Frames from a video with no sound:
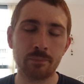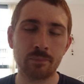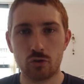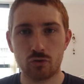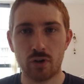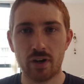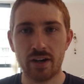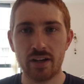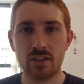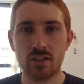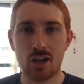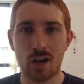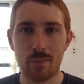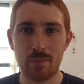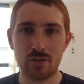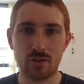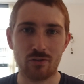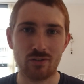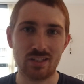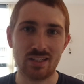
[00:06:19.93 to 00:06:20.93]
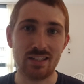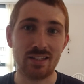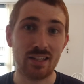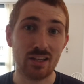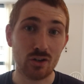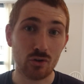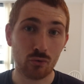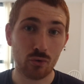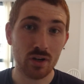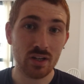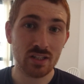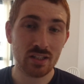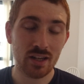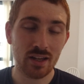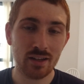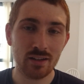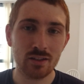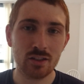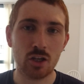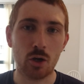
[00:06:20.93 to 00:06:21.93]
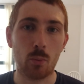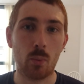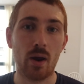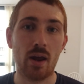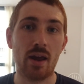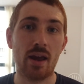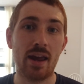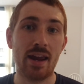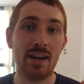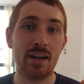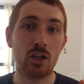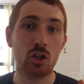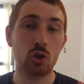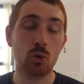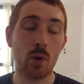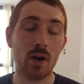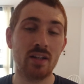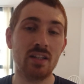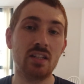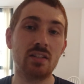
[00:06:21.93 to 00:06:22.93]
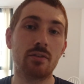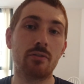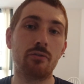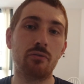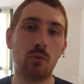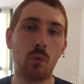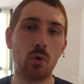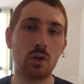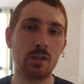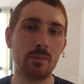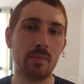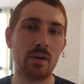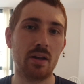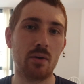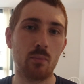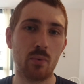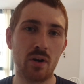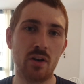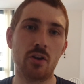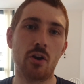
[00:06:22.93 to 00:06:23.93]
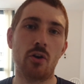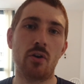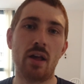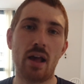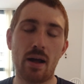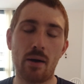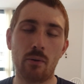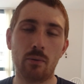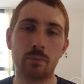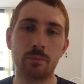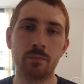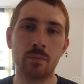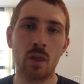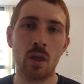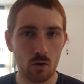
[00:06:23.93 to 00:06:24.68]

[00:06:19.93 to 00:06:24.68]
Training time is obviously decreasing, so we're in a 20 to 40 minute window now.